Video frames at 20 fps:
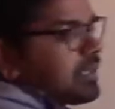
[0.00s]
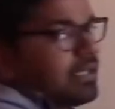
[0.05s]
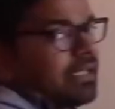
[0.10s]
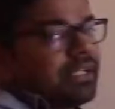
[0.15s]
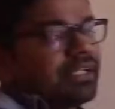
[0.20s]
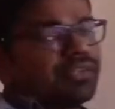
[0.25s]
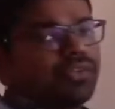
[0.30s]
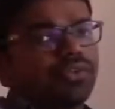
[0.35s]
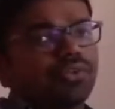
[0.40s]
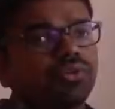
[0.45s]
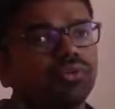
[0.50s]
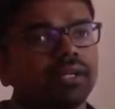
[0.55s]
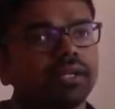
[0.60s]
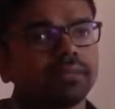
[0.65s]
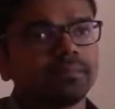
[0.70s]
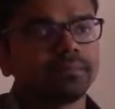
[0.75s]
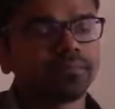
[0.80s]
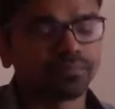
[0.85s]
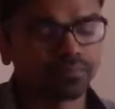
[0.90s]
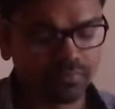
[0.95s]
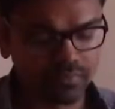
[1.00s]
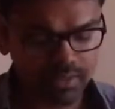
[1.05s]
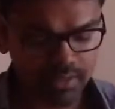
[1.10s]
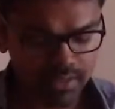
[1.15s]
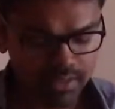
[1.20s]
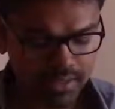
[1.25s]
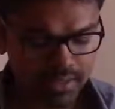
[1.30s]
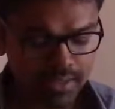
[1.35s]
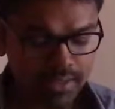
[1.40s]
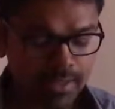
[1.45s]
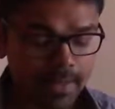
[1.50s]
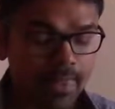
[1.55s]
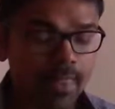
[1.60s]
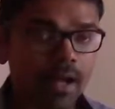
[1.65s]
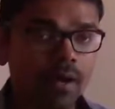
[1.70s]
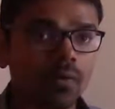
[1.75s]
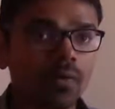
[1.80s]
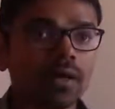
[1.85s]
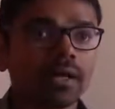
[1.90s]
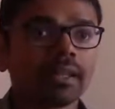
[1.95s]
Click-through rate.
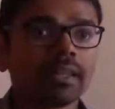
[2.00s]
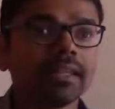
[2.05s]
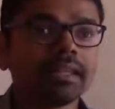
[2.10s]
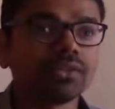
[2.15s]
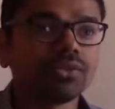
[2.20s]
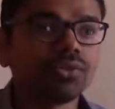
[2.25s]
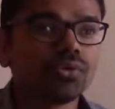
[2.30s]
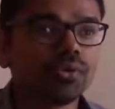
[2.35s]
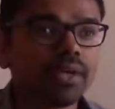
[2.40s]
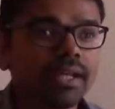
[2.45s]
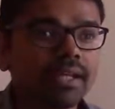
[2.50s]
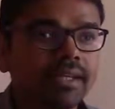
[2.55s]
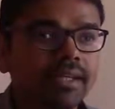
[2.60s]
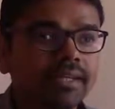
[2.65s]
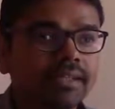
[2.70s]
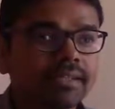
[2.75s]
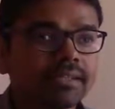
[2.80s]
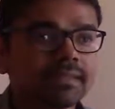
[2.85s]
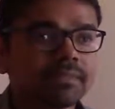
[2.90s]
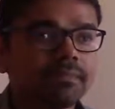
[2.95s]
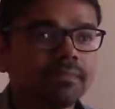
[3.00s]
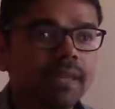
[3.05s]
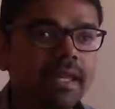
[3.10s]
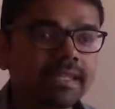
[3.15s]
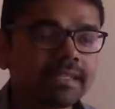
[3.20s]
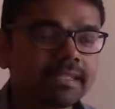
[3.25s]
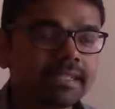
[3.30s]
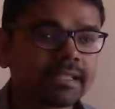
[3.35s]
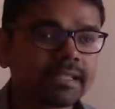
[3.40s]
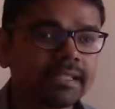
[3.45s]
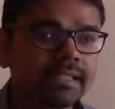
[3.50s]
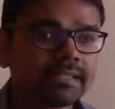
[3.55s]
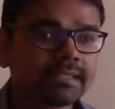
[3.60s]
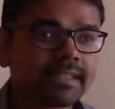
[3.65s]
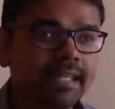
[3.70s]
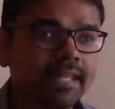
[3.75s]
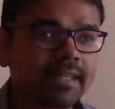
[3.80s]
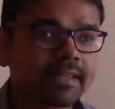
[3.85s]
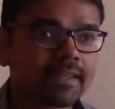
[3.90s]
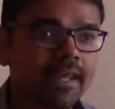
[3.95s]
Now, a click-through rate is basically
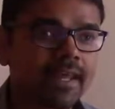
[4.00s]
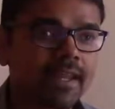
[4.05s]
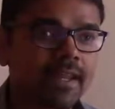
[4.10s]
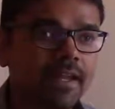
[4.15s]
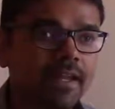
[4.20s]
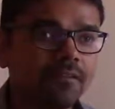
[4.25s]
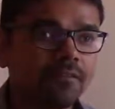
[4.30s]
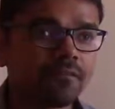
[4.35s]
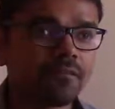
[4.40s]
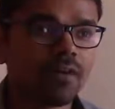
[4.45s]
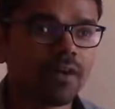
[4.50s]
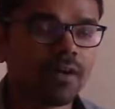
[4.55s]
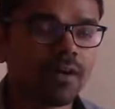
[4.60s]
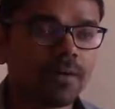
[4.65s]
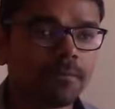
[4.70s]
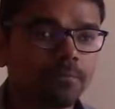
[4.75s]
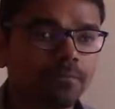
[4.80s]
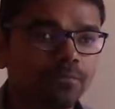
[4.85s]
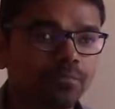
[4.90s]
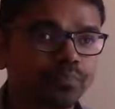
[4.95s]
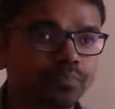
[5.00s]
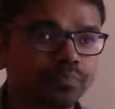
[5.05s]
saying that if a